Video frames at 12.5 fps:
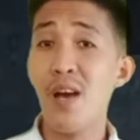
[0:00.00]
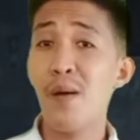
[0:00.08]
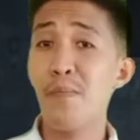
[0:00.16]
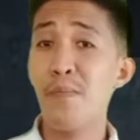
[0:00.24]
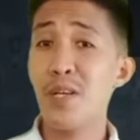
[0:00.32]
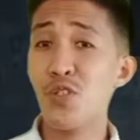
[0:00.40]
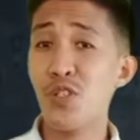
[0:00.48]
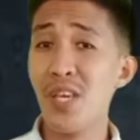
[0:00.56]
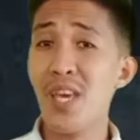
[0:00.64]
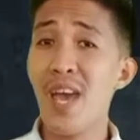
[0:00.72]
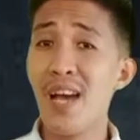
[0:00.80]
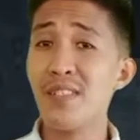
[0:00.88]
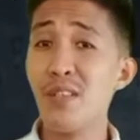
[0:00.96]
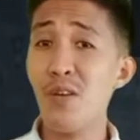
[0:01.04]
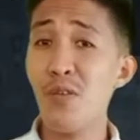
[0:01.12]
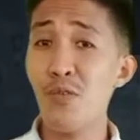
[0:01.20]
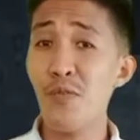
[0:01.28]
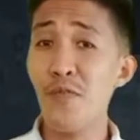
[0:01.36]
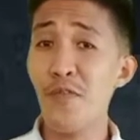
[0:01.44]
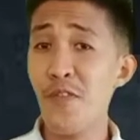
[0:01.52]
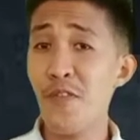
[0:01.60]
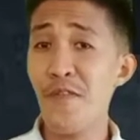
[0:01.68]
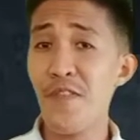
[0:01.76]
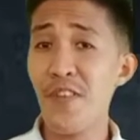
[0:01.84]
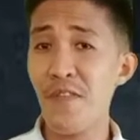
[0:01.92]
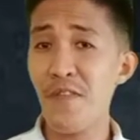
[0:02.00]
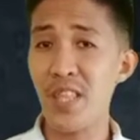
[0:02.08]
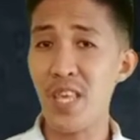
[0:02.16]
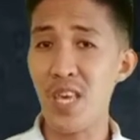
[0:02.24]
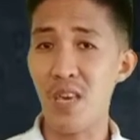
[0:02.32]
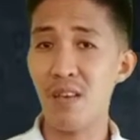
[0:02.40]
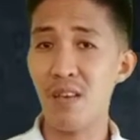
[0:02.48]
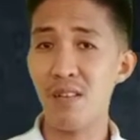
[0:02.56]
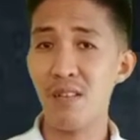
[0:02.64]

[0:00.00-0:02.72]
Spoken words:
but she has a room for 50.